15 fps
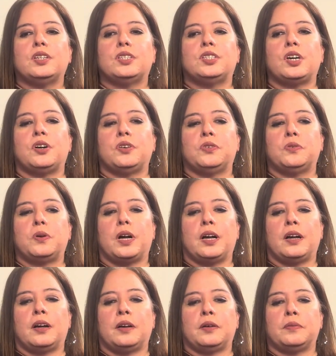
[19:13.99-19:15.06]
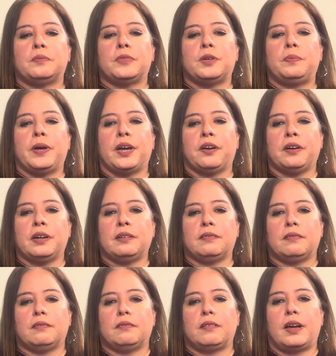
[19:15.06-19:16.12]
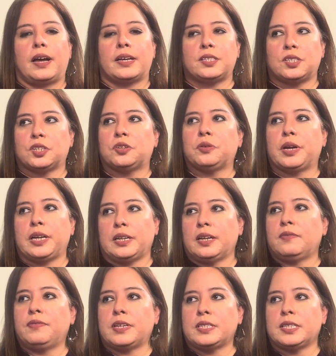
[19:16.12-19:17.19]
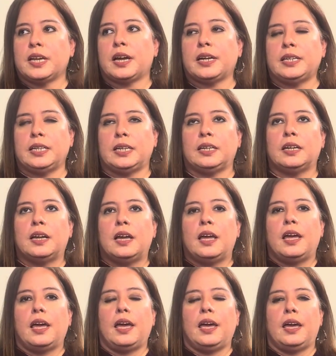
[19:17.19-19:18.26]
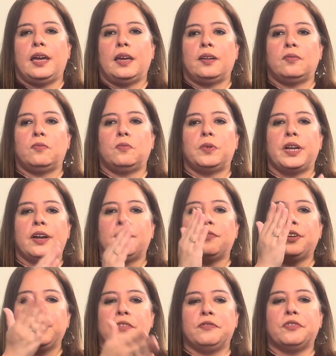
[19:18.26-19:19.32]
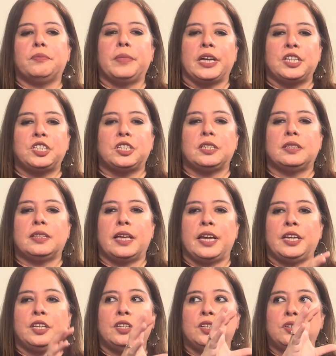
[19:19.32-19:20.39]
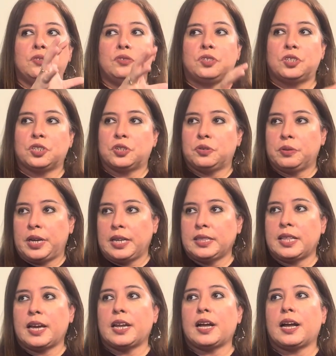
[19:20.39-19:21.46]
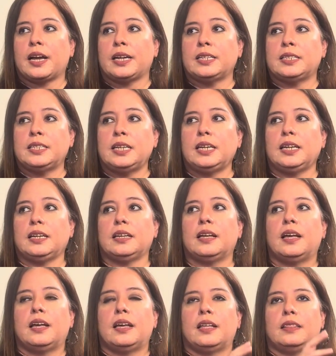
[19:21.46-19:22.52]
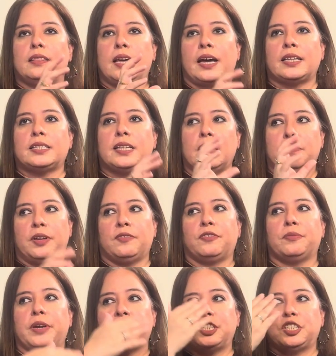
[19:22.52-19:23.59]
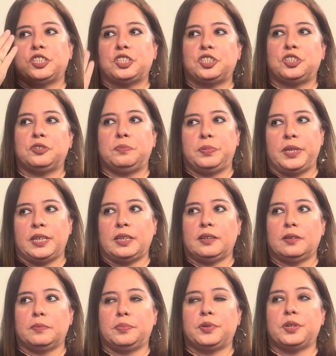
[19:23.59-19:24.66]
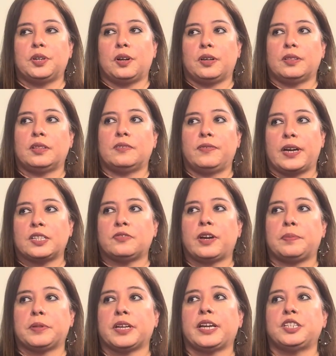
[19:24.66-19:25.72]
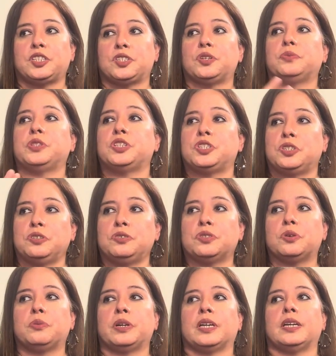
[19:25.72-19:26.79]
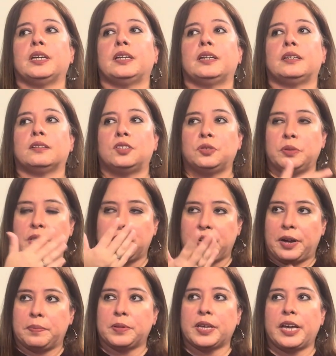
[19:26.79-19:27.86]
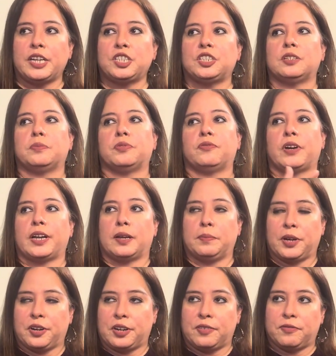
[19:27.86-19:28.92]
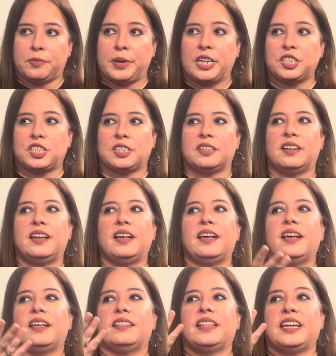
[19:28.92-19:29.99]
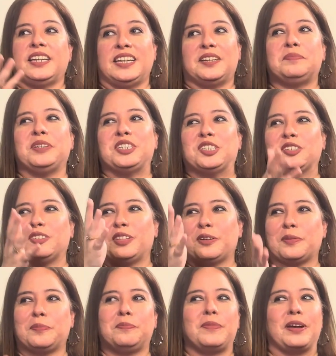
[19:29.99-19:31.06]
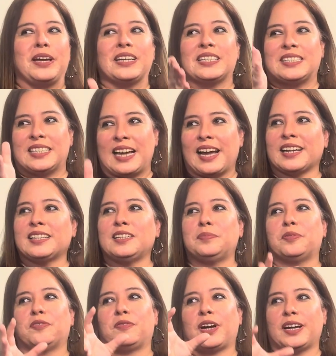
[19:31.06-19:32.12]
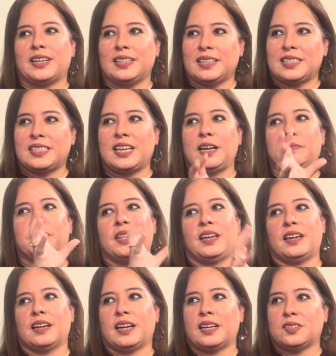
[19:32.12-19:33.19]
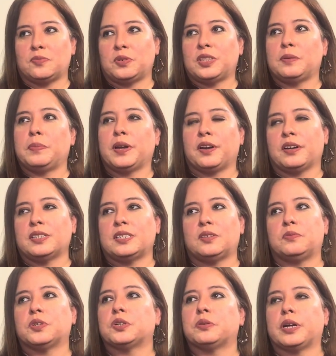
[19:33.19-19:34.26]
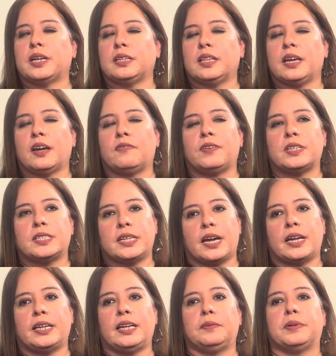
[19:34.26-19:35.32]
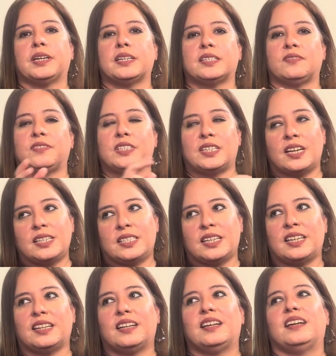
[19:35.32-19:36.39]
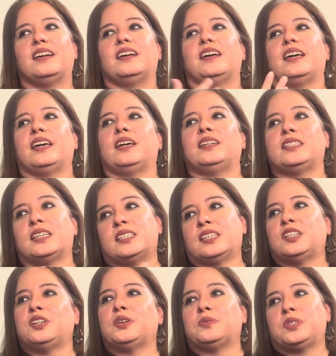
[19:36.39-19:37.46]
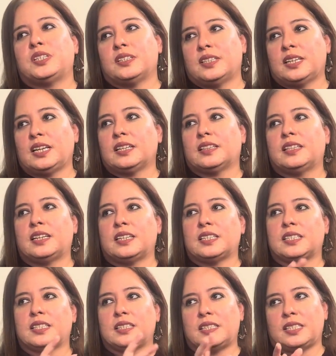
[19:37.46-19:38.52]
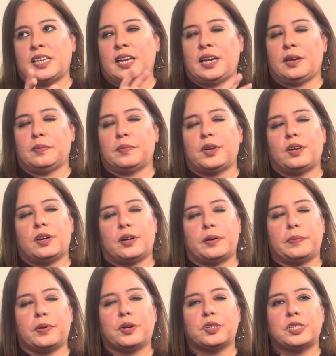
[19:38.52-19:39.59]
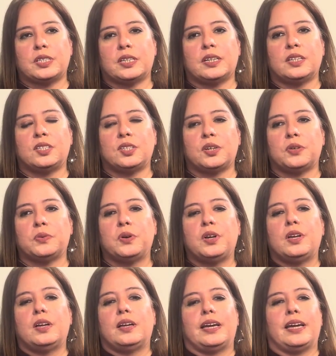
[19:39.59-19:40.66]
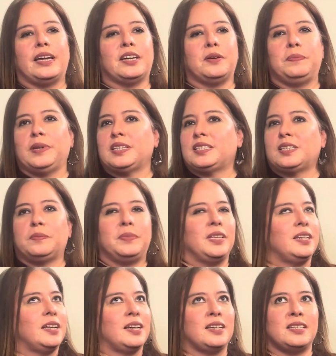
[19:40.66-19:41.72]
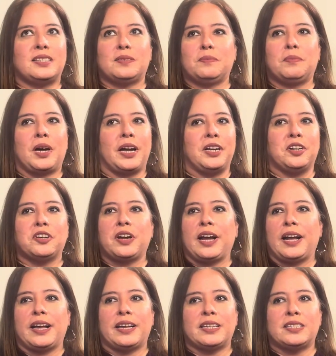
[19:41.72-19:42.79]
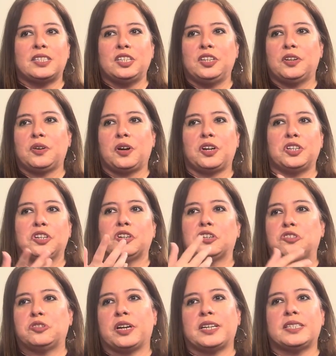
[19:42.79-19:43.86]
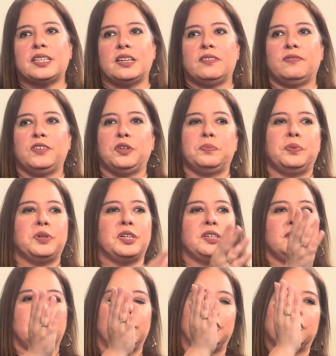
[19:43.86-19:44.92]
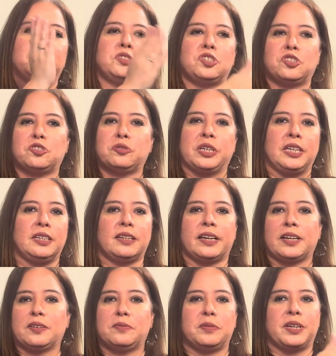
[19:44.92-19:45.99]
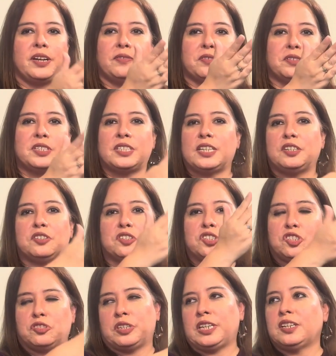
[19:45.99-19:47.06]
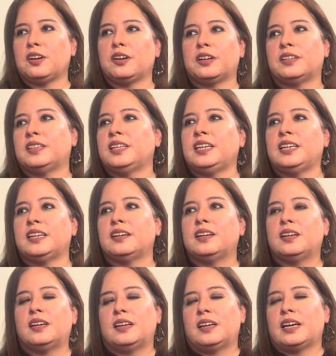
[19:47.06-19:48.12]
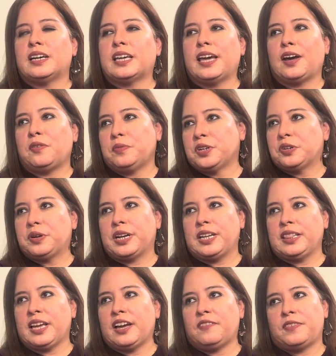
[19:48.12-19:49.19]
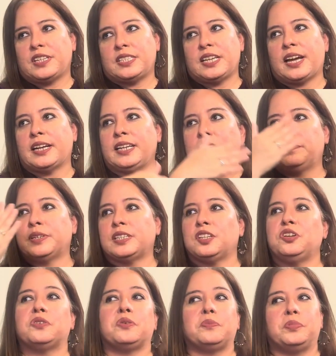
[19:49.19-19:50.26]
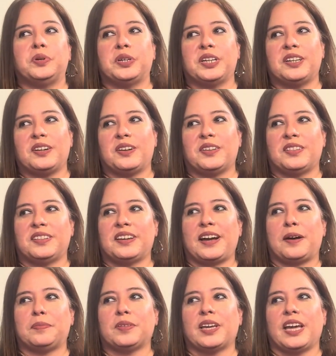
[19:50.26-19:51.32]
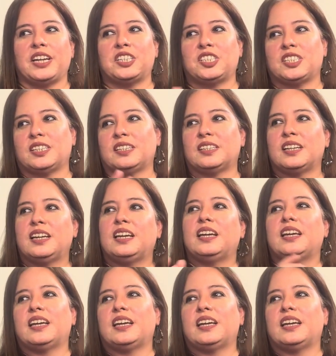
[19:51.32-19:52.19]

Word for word: So um, the parent has to create an FSA ID and whatever information they use to create that ID, that same information should be put on the FAFSA application. So when the student's going in and doing their application and providing parent information, they need to be sure they're exactly providing the same thing as what the parent did when creating the FSA ID because if it doesn't, it doesn't know to link that it's the same uh, person. And so it could be something as minor as, you know, on your address, if you put, you know, street, like whatever, Center Street on the account when creating the FSA ID, but you don't put it on the application.